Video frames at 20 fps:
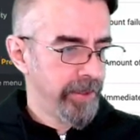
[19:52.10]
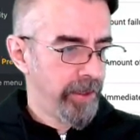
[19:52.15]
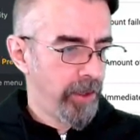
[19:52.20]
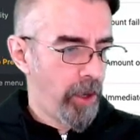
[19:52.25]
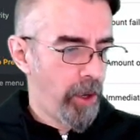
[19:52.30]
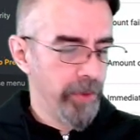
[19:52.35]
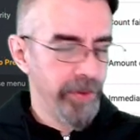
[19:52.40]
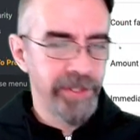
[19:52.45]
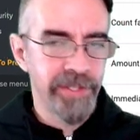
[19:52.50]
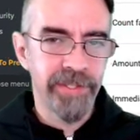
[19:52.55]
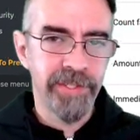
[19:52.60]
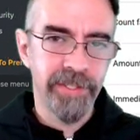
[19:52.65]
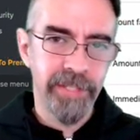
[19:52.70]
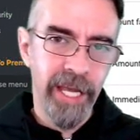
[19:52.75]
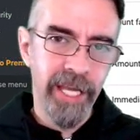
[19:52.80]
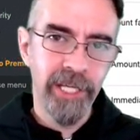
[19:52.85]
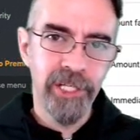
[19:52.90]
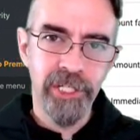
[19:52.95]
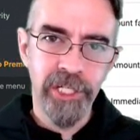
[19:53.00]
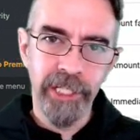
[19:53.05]
all this
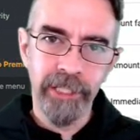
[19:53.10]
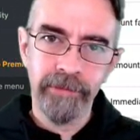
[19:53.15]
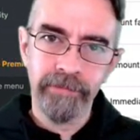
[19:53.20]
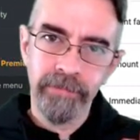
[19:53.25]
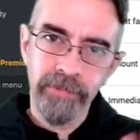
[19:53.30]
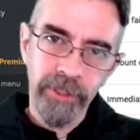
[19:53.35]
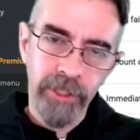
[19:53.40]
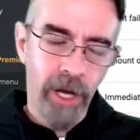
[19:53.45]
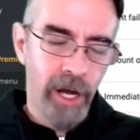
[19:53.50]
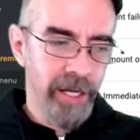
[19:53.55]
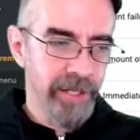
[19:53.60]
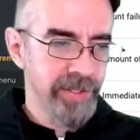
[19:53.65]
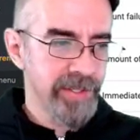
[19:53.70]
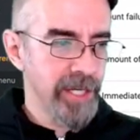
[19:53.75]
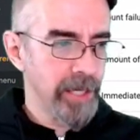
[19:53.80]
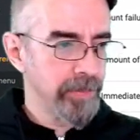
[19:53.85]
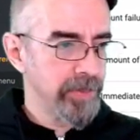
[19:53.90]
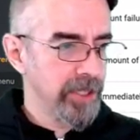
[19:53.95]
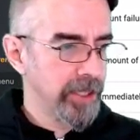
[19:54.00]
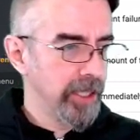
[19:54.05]
staging
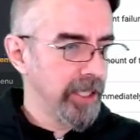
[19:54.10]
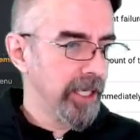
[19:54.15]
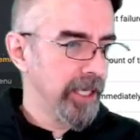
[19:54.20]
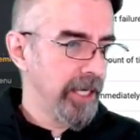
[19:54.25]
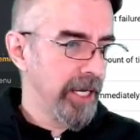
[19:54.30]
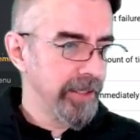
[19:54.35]
concept again.